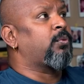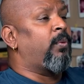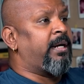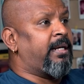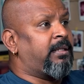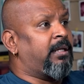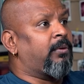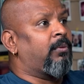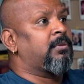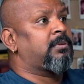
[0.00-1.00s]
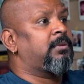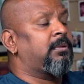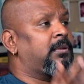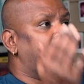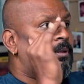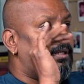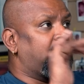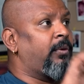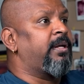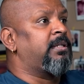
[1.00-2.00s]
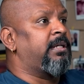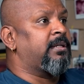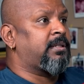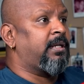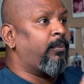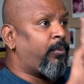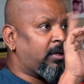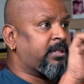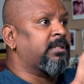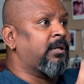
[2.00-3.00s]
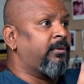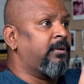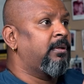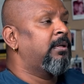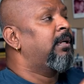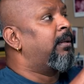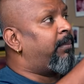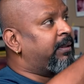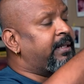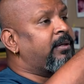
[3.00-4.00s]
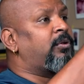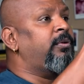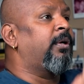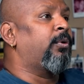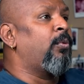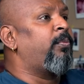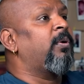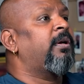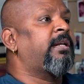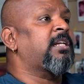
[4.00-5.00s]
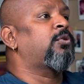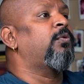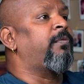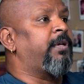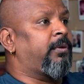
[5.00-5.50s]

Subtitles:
190 crores, including GST, Paulson Salon. But then the group will touch 250